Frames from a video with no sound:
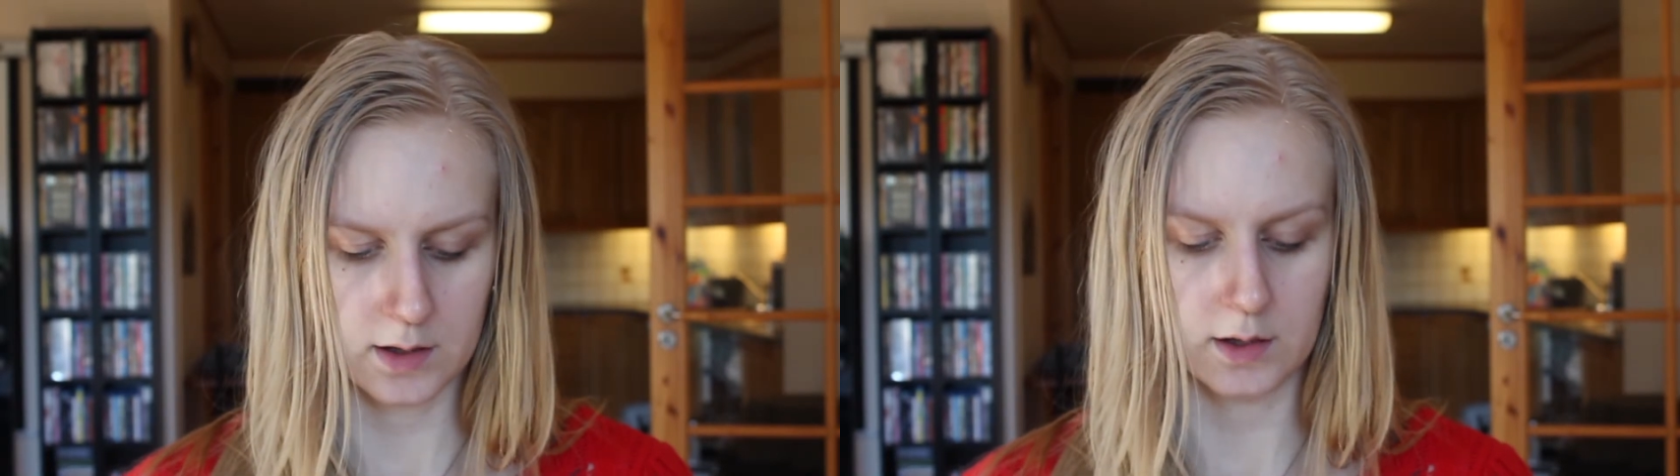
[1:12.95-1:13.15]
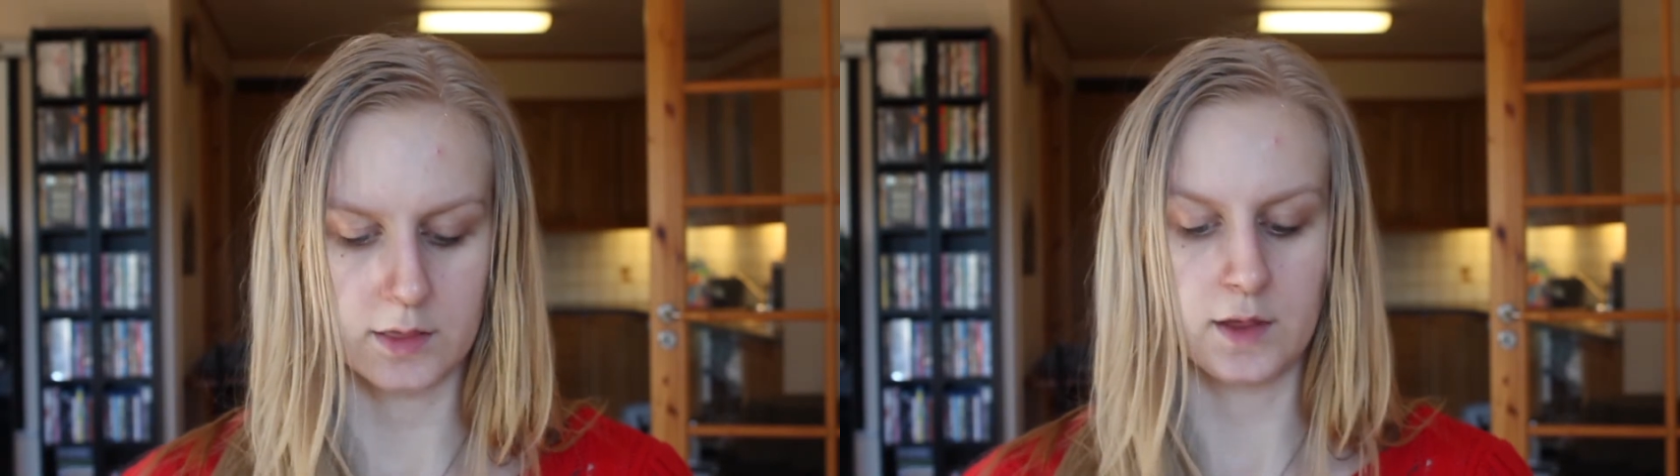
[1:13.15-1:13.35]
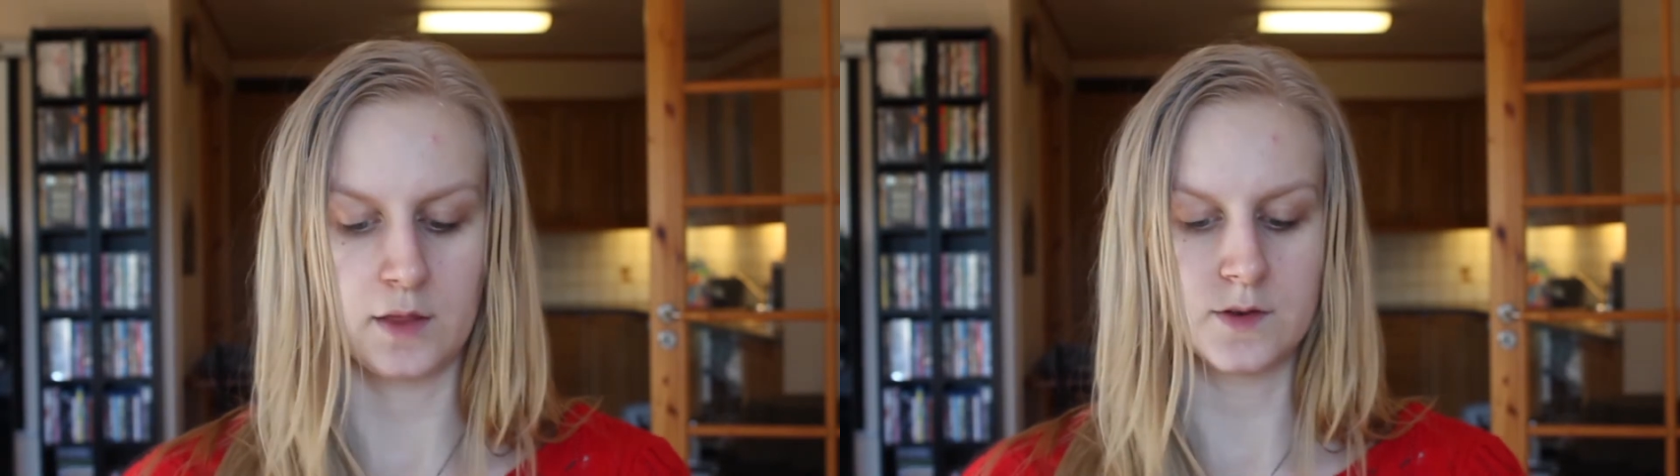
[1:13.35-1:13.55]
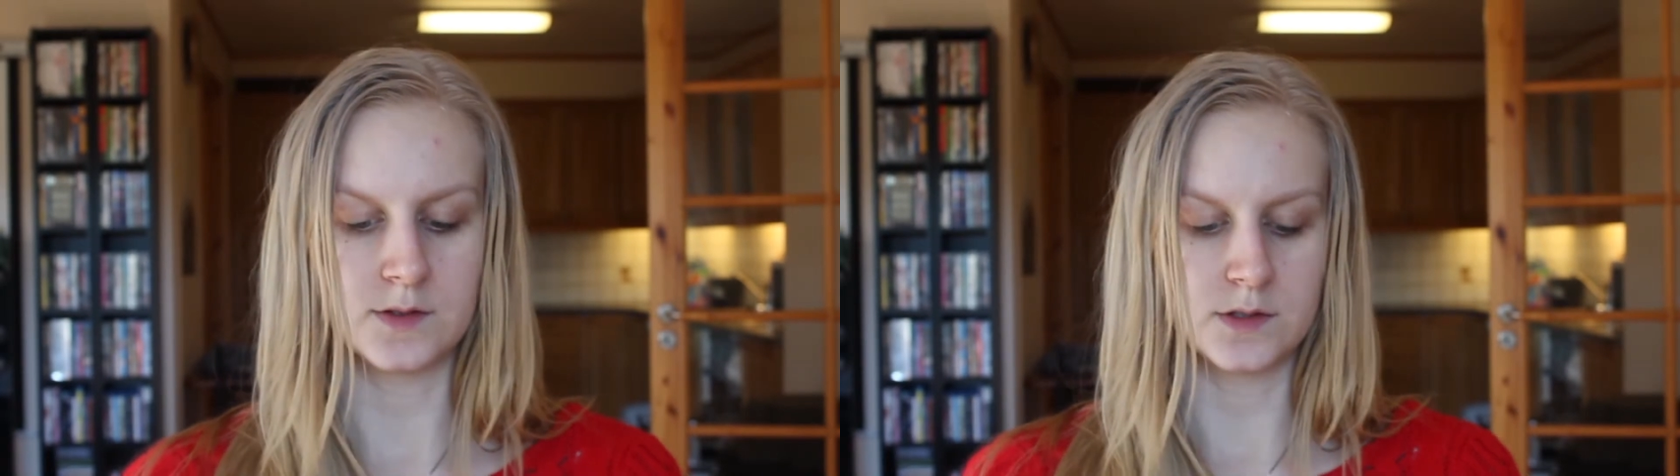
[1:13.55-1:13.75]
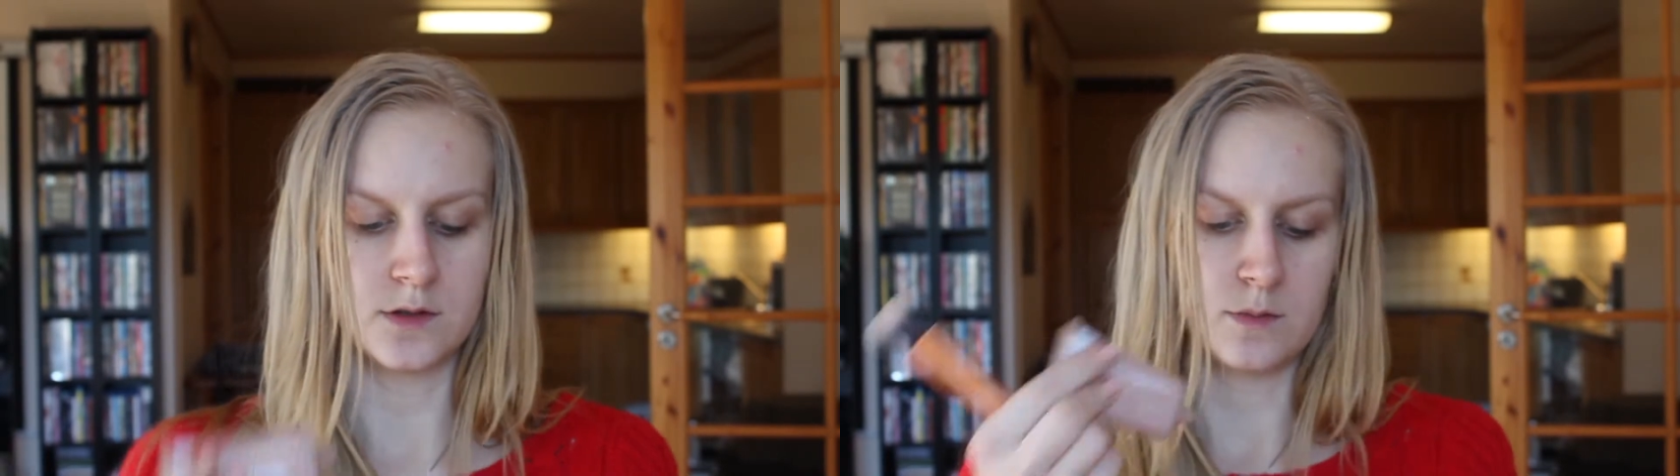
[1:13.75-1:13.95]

I think this is